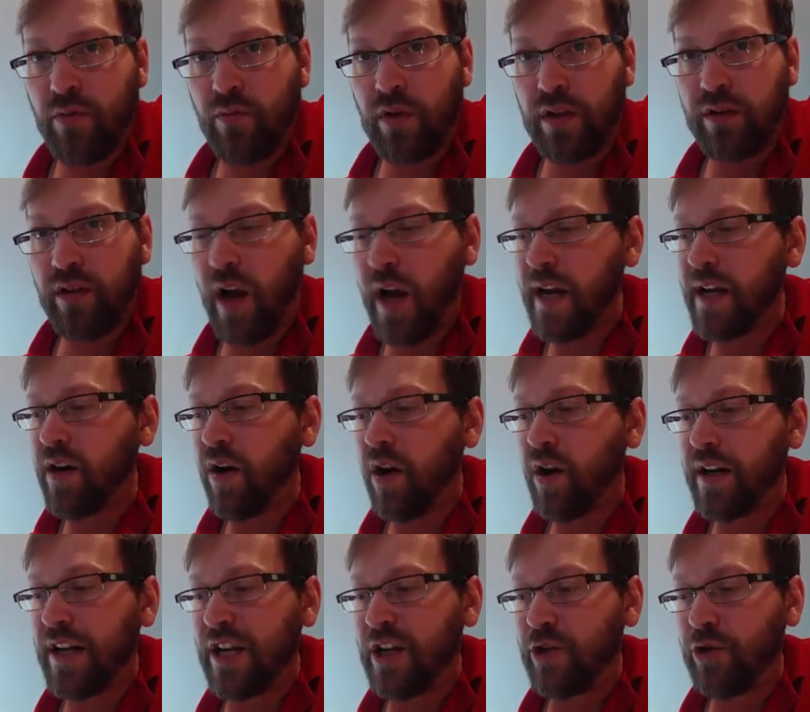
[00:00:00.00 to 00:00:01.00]
relying
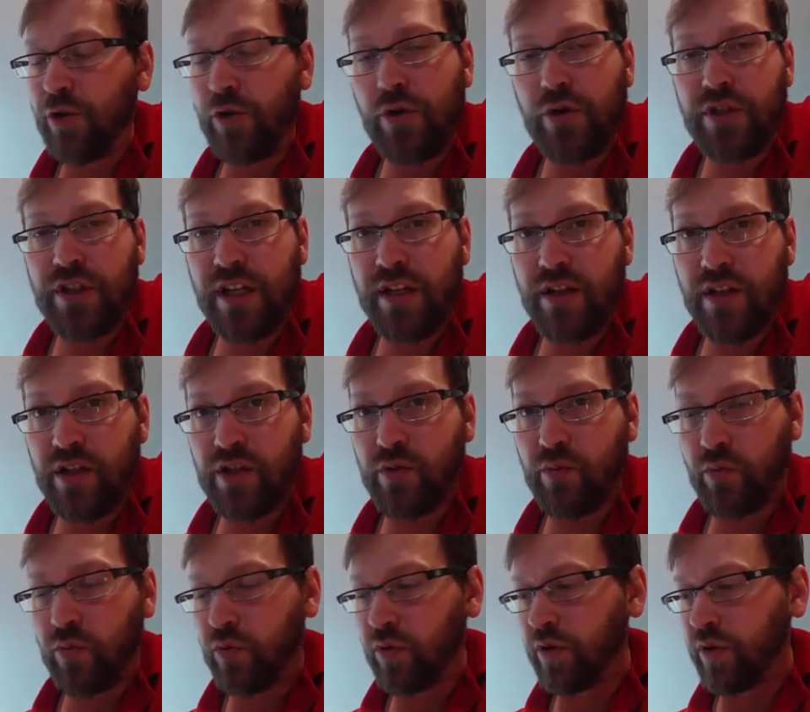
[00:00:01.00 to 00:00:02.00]
on in using
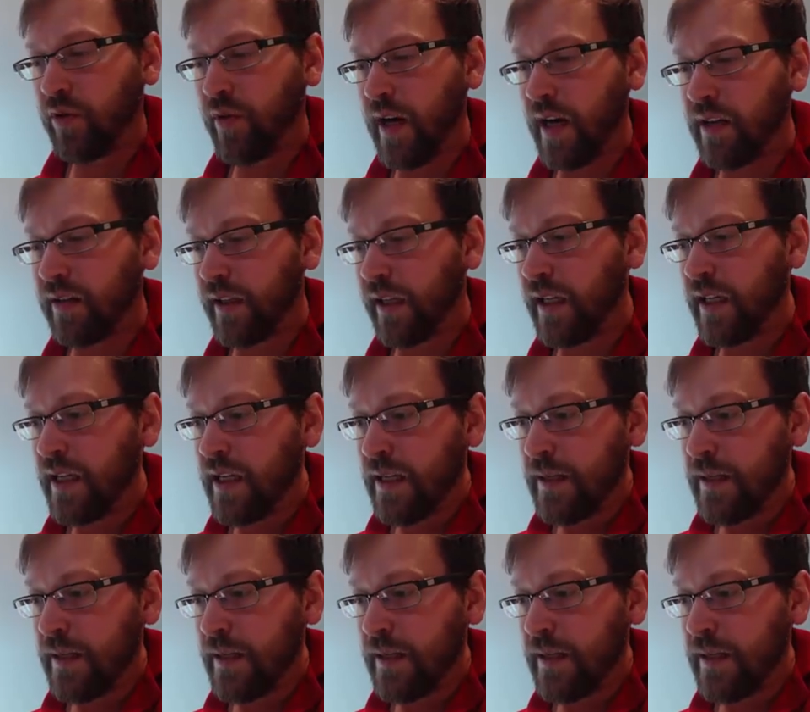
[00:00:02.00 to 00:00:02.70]
this rule correctly.